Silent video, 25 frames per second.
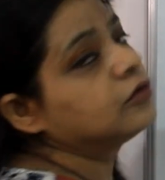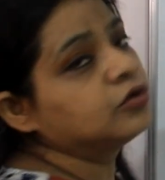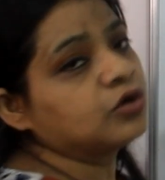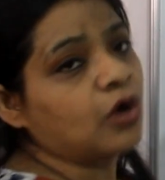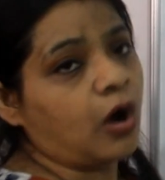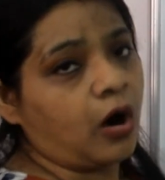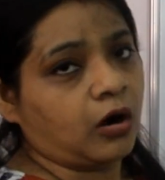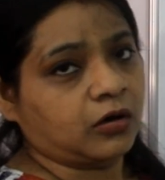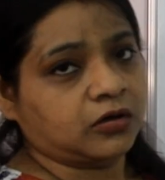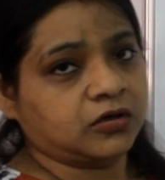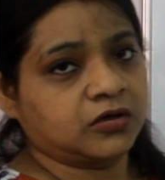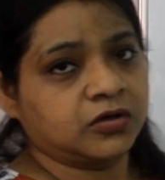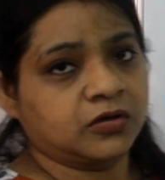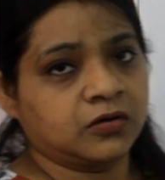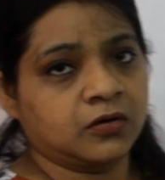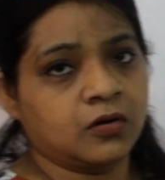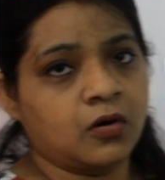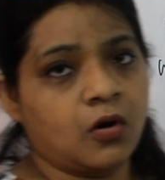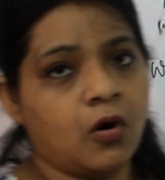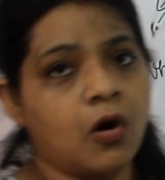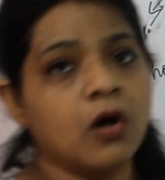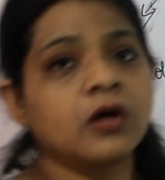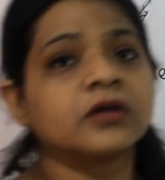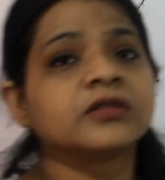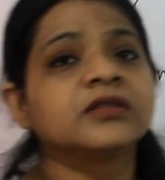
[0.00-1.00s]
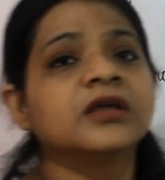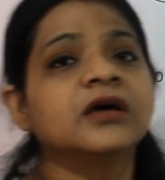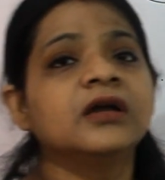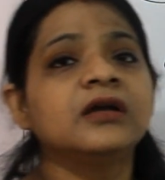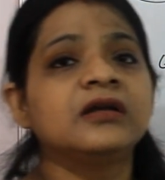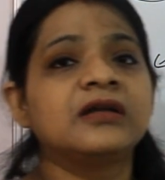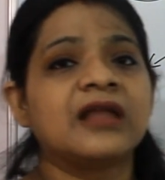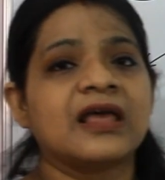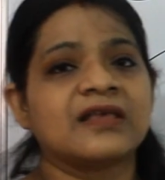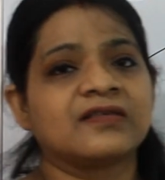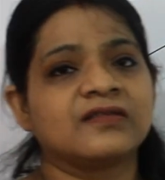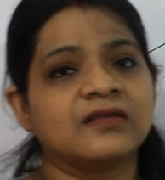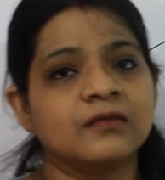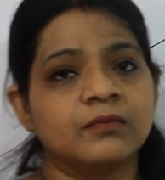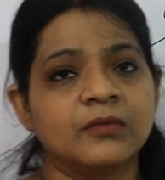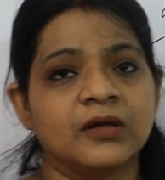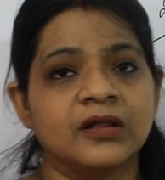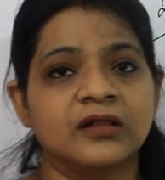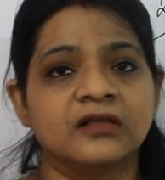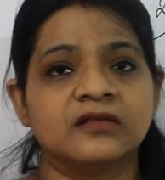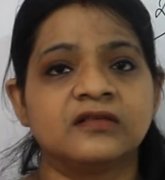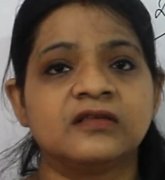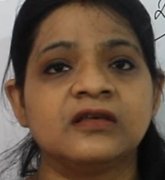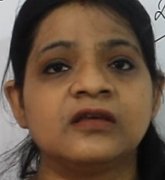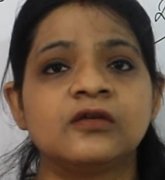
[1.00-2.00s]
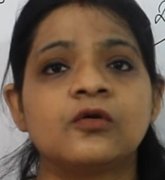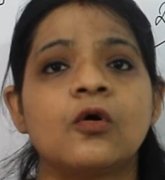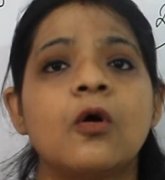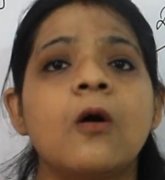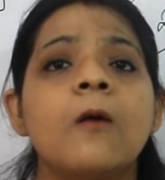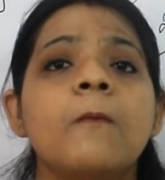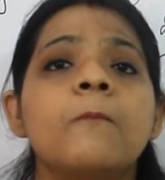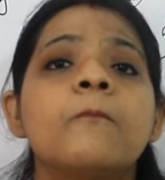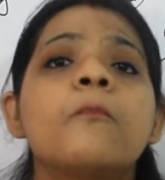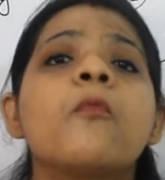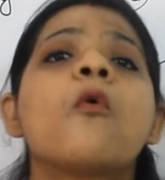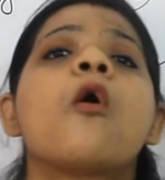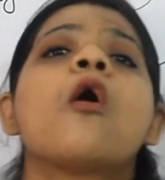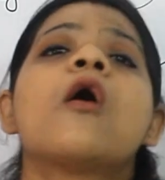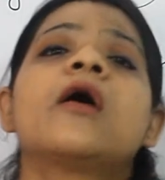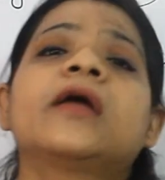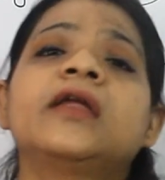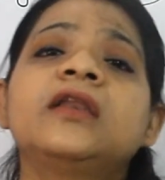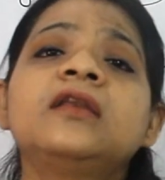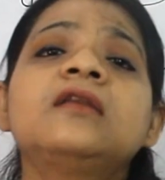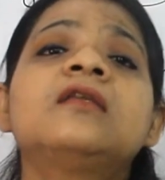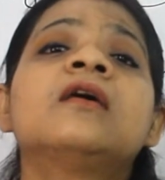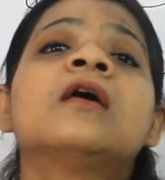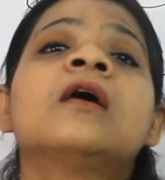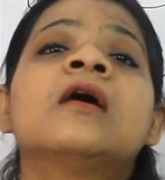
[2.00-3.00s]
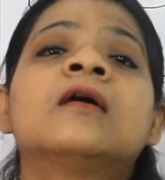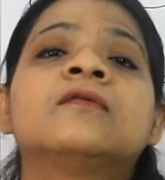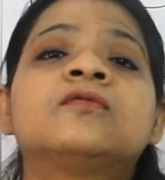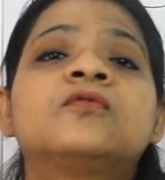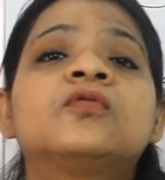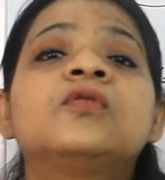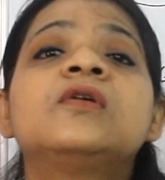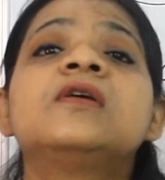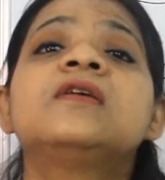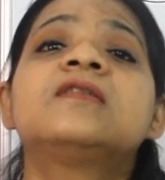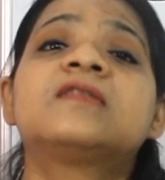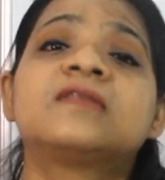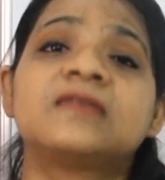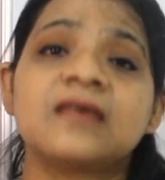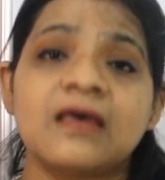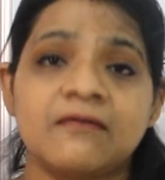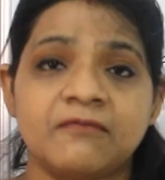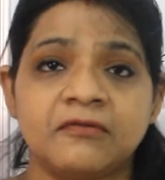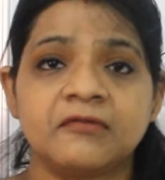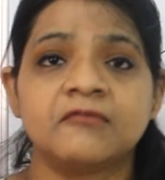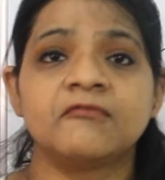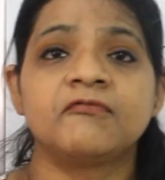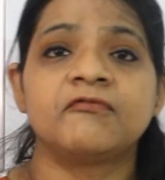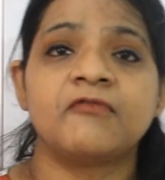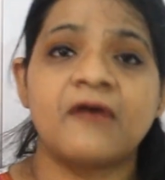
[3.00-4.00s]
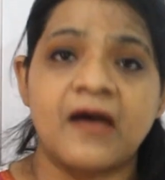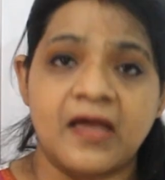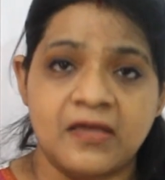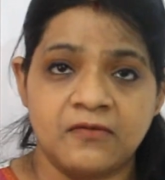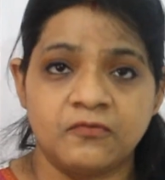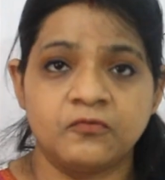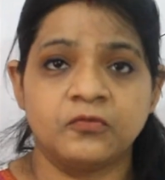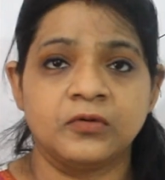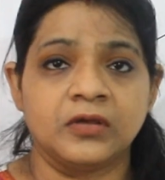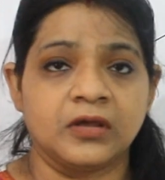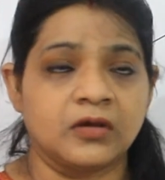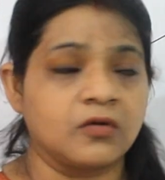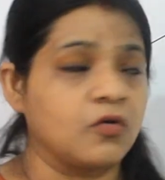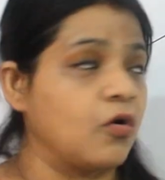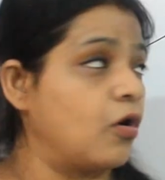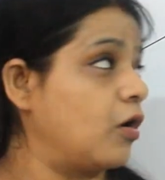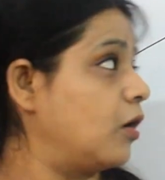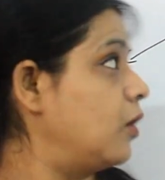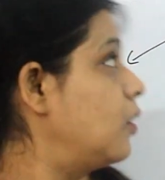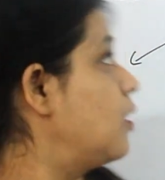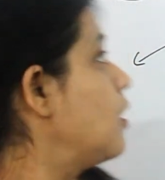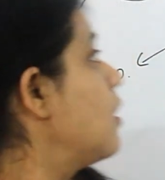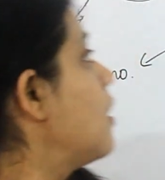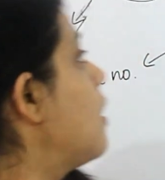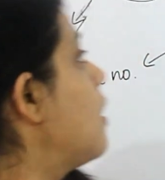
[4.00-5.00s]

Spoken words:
dot or the decimal. 0.375 we call.